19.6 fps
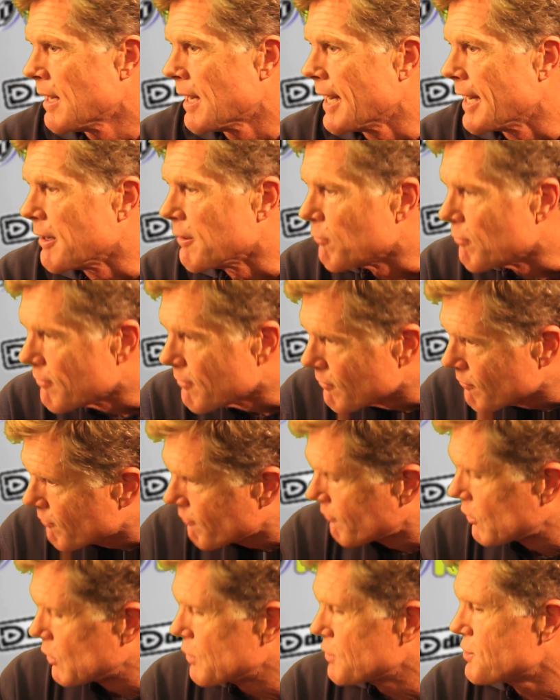I
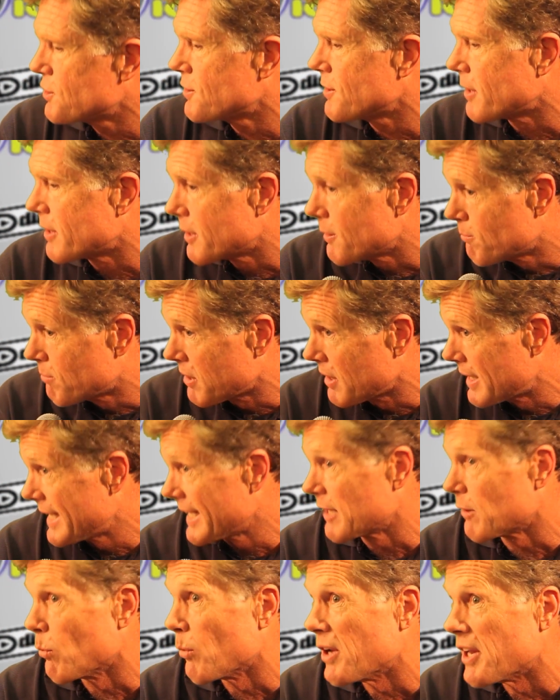first started
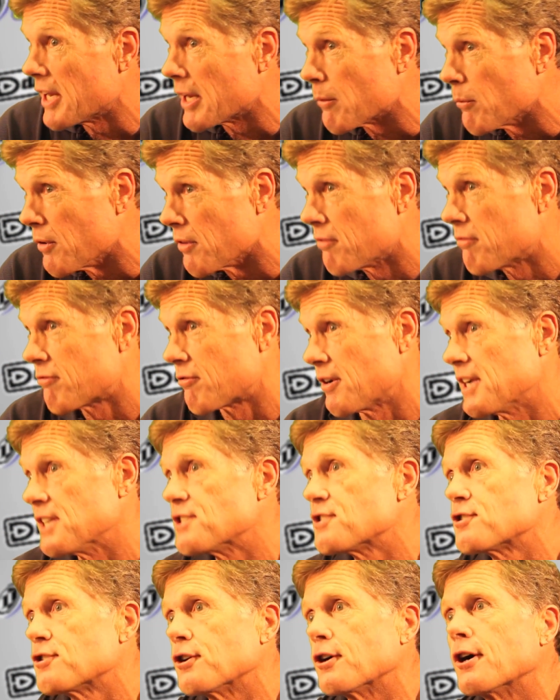playing and winning with Fred
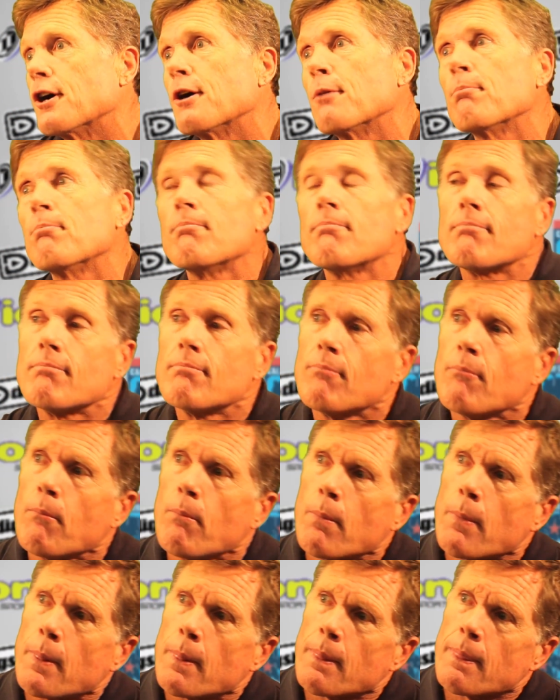Sturm,
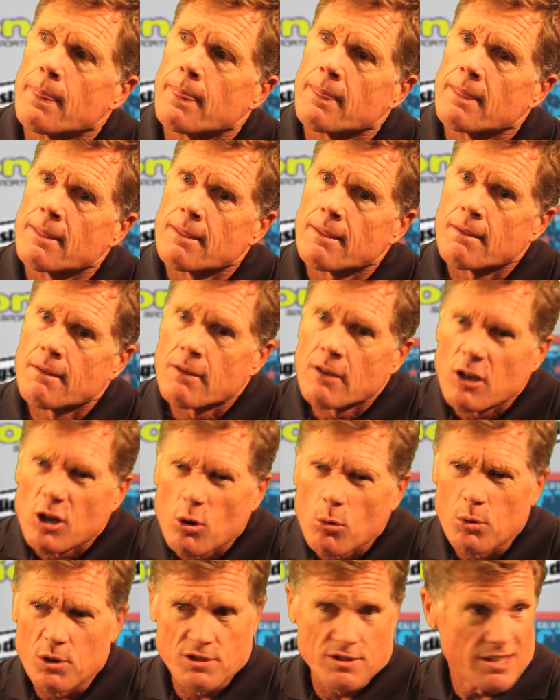
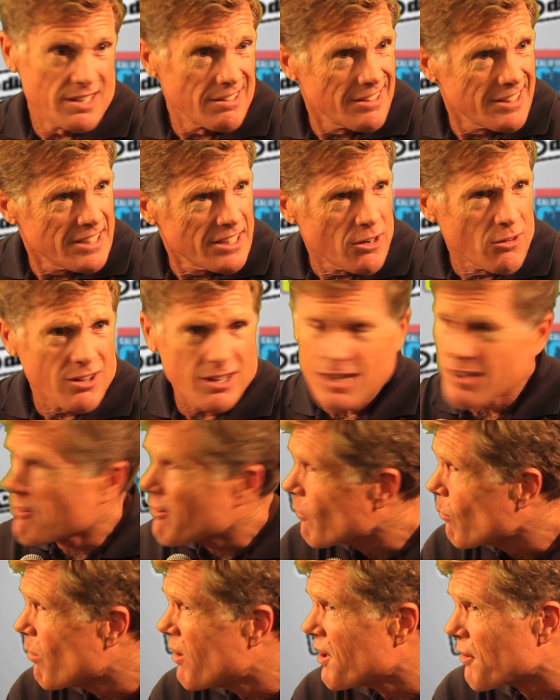who was a
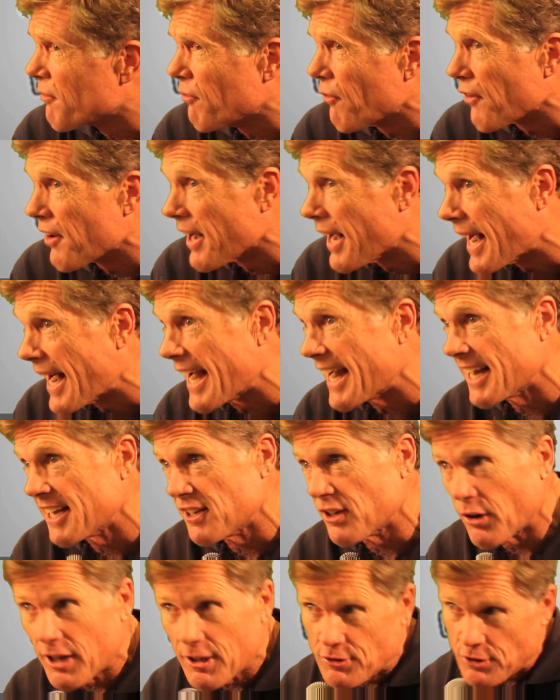wonderful guy.
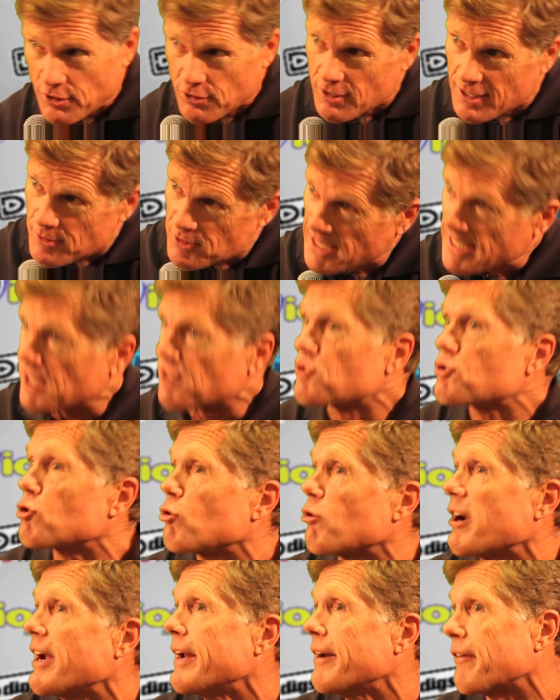He was like a
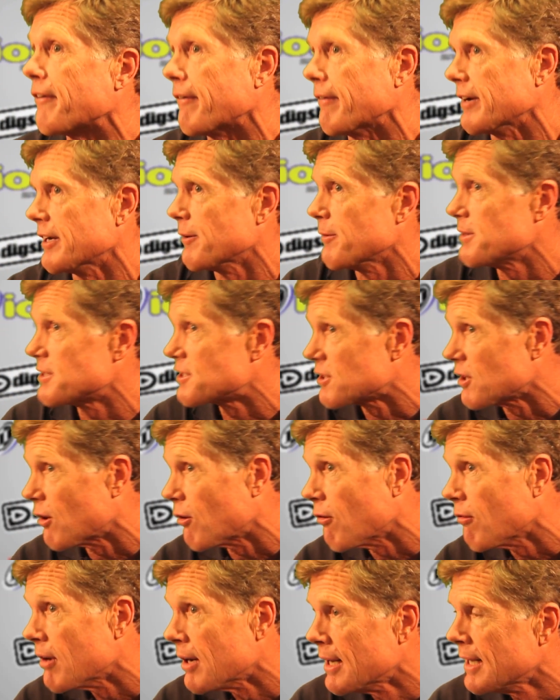trainer. He was
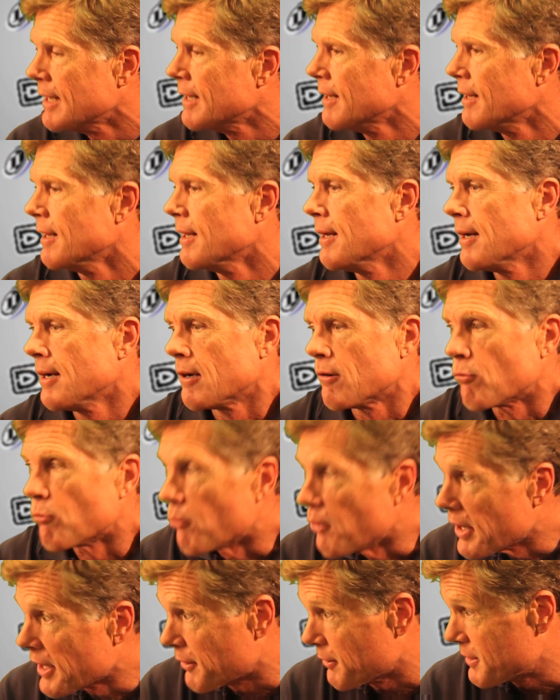so
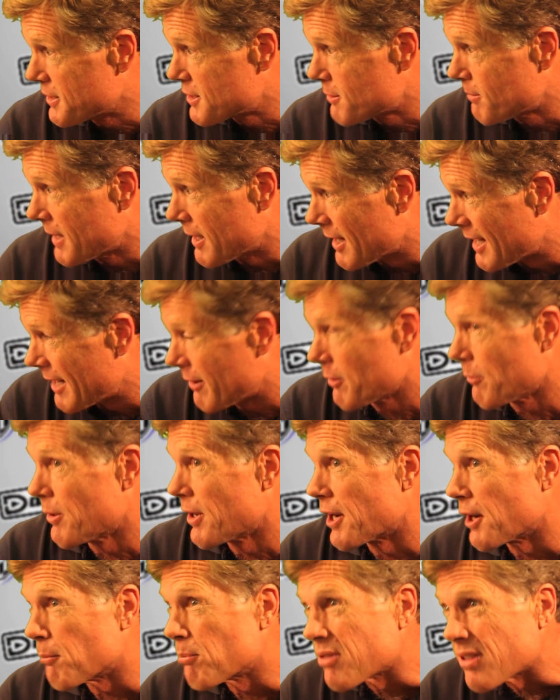rigorous about how he
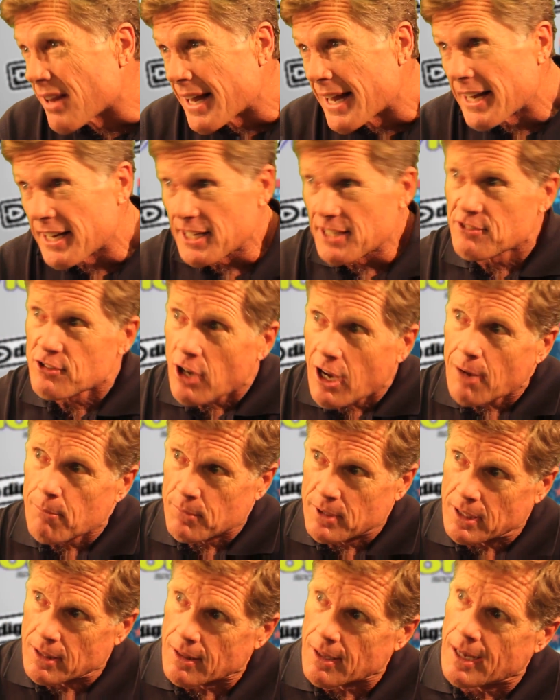wanted to play, and he taught
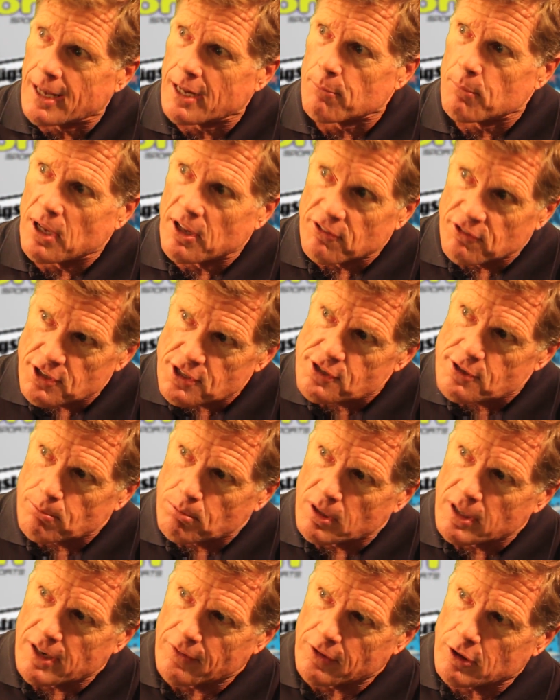me a lot about
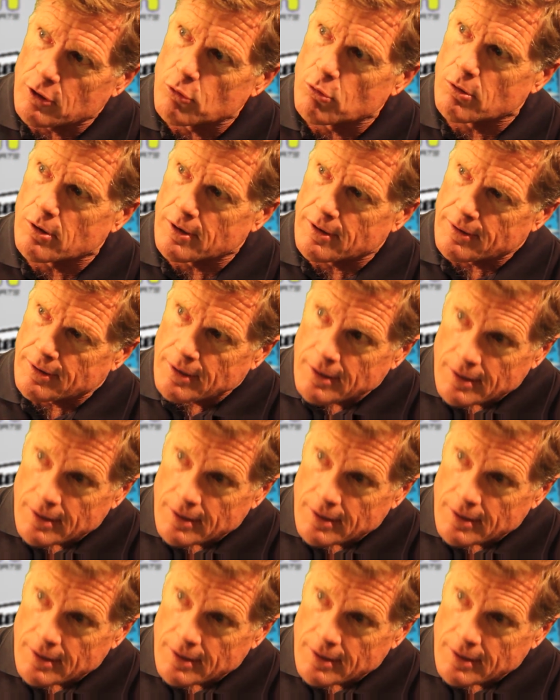discipline on the court.